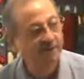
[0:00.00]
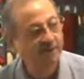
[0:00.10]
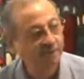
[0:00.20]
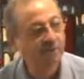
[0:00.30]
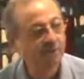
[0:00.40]
in
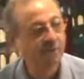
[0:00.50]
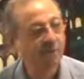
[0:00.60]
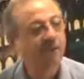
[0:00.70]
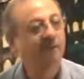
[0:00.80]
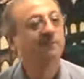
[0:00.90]
you,
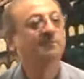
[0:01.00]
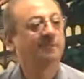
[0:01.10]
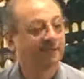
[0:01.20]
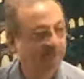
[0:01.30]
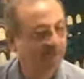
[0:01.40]

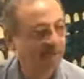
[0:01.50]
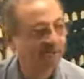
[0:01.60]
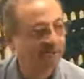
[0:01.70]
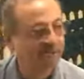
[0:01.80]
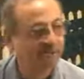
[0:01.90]
things become
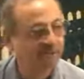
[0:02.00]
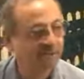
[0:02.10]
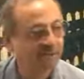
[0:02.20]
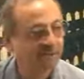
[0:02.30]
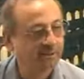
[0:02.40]
easy,
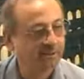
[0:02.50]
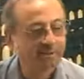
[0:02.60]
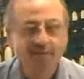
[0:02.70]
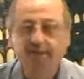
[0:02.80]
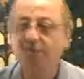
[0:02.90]
brother.
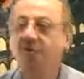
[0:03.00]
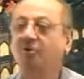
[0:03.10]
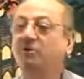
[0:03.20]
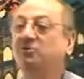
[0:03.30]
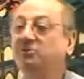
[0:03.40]
And you are
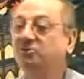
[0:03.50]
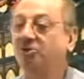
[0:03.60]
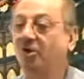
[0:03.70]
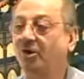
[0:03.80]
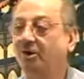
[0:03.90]
going to
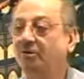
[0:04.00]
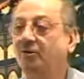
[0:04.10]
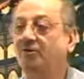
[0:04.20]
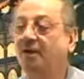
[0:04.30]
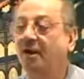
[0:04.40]
enjoy it. Now
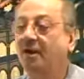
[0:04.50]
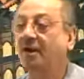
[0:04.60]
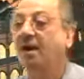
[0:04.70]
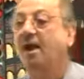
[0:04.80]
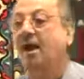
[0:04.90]
there are
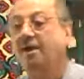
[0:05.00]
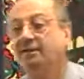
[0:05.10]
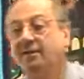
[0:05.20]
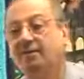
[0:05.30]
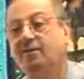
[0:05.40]

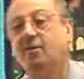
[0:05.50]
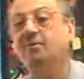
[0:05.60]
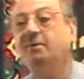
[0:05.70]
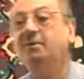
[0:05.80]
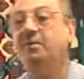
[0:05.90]
other
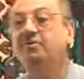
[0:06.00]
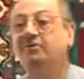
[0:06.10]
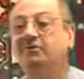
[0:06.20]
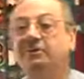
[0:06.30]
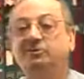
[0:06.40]
complementary
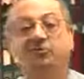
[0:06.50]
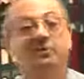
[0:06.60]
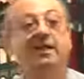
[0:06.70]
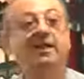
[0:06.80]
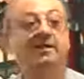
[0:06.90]
things
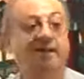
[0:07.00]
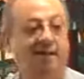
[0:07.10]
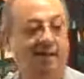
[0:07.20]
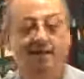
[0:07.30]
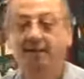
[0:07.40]
with inna
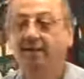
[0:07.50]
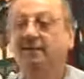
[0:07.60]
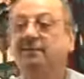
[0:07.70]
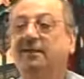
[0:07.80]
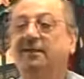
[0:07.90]

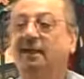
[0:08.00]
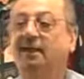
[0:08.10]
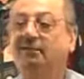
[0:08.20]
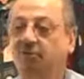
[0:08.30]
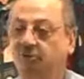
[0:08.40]
that I
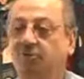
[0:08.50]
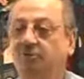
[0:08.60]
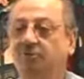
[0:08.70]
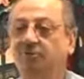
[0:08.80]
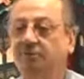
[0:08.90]
will show
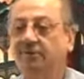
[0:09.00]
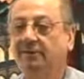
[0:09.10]
you